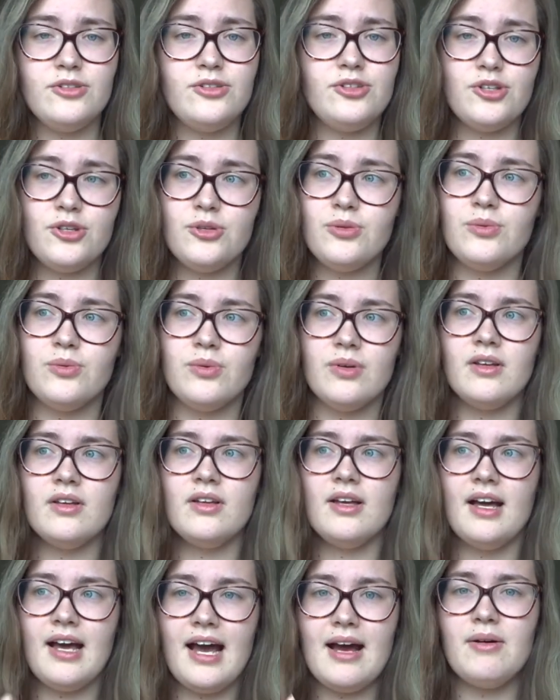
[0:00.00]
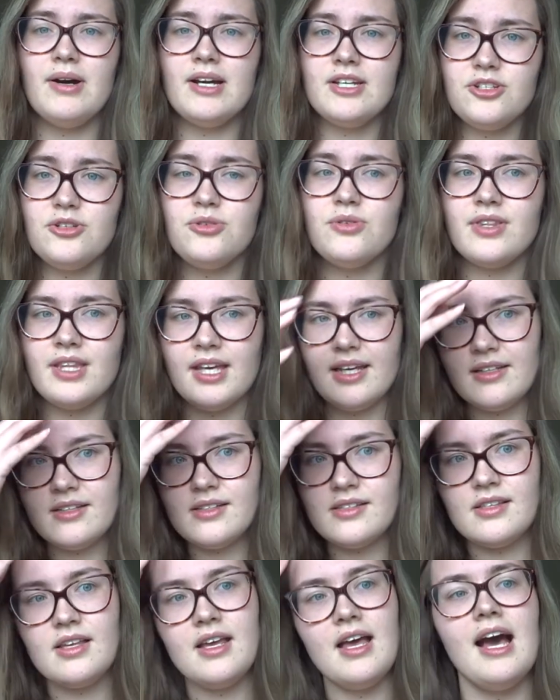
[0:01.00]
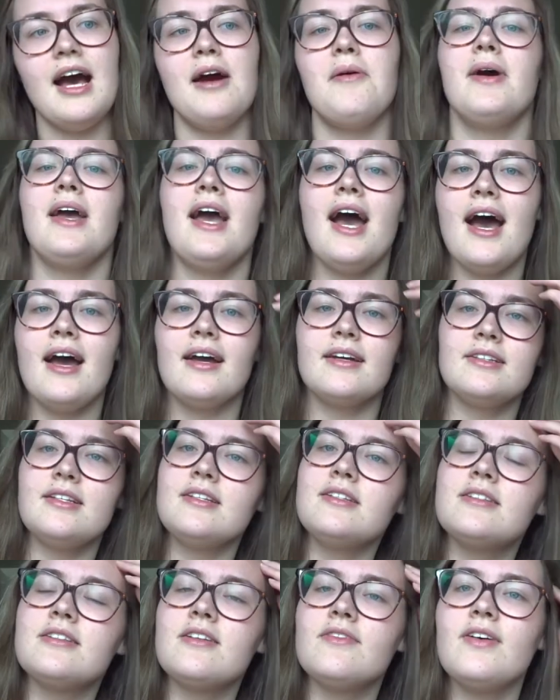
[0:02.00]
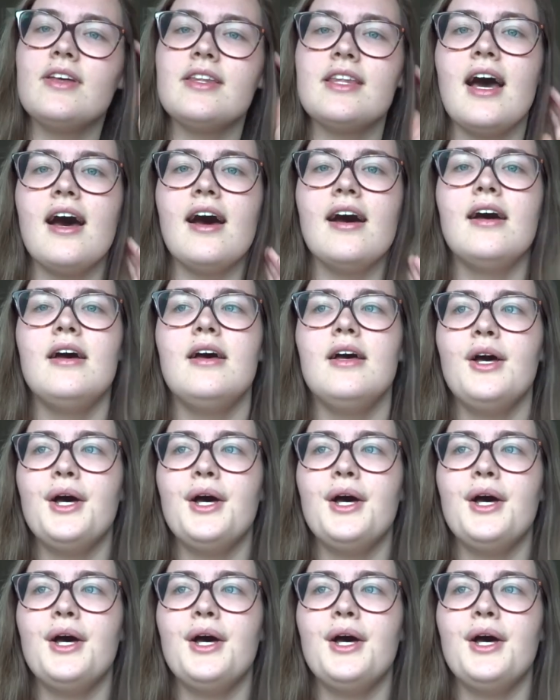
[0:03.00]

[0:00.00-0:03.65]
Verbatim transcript: do things, how I act and stuff like that.